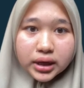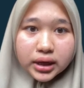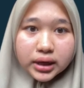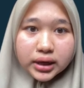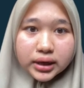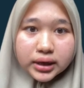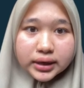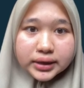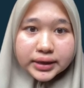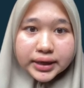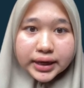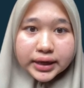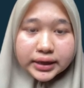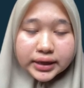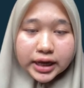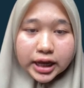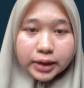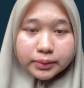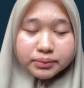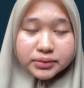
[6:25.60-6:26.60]
than
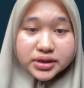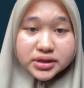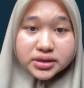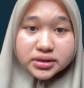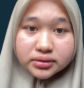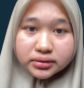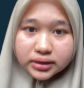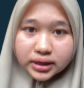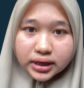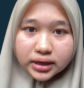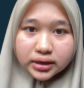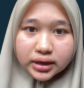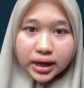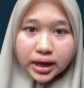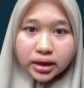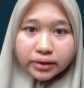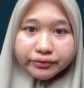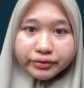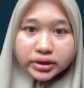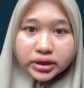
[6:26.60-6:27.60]
debt. Still,
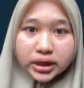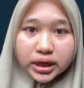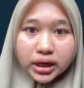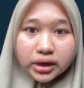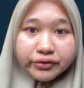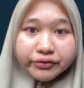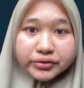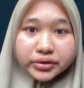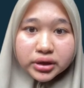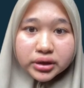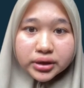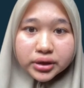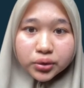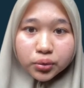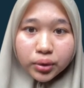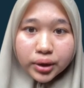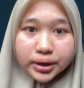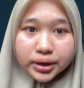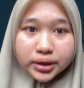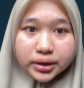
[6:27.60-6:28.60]
even if the
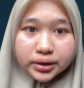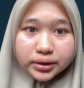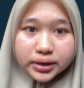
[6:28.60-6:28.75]
required